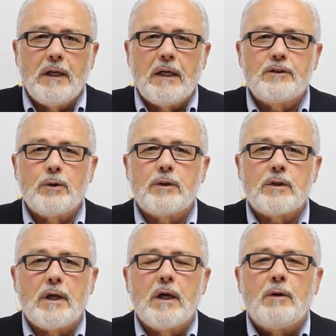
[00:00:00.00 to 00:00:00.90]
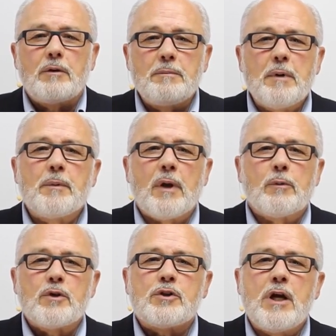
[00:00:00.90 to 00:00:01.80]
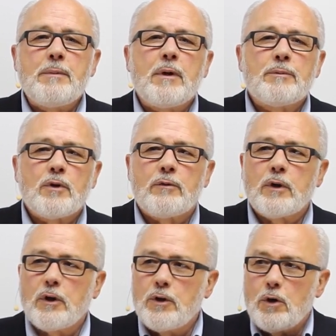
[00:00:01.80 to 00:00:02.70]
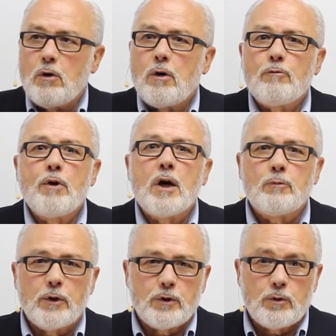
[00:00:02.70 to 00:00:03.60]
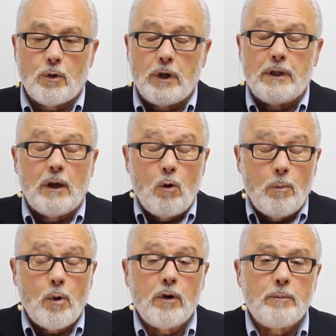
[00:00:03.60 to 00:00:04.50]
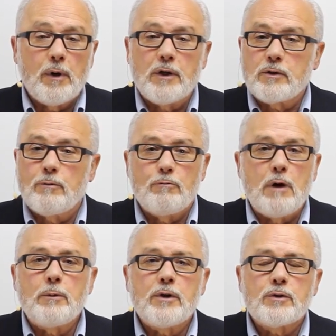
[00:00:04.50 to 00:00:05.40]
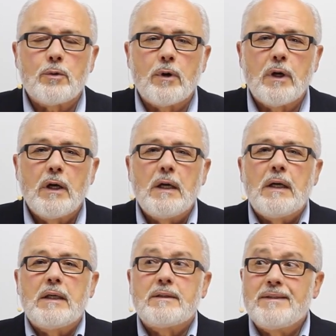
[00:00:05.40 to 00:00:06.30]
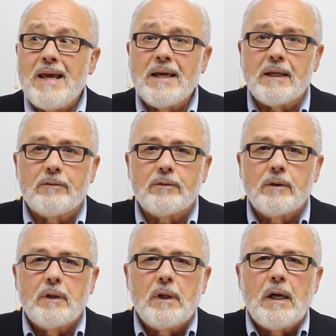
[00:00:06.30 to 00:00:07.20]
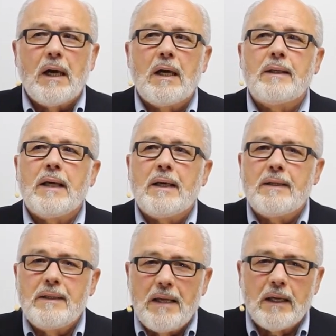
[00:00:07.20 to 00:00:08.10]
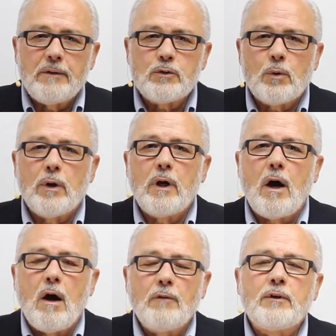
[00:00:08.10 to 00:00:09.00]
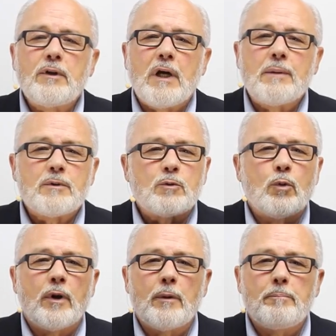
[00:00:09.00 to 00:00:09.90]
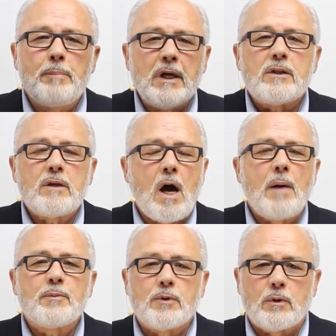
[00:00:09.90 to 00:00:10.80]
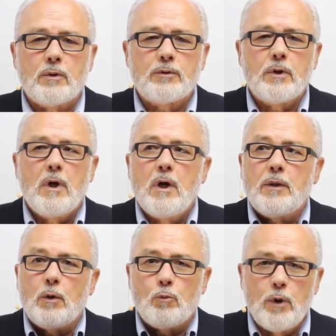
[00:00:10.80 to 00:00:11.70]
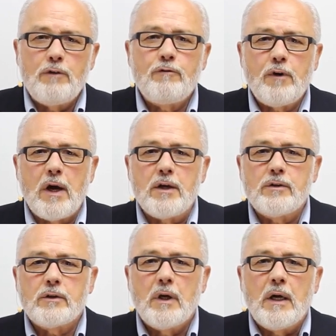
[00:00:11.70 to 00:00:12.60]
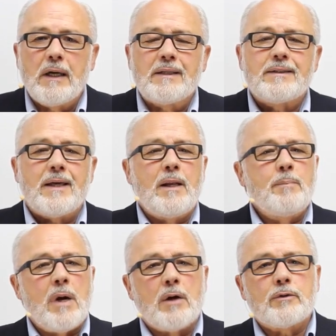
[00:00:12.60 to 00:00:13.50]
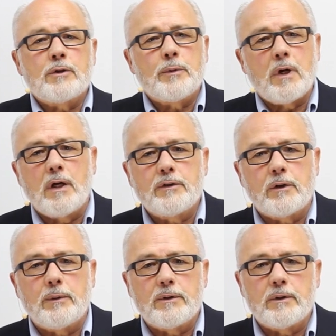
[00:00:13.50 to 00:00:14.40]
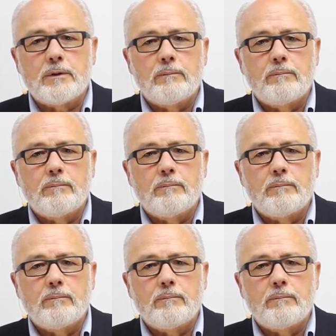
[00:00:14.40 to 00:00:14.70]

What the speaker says: And so it's like, remember that when shame comes over you, you're going to run with a story. In the lower part of your brain, it's going to run with a story. It's negative. And that negative story oftentimes is one of the biggest obstacles that we face in setting boundaries with consequences.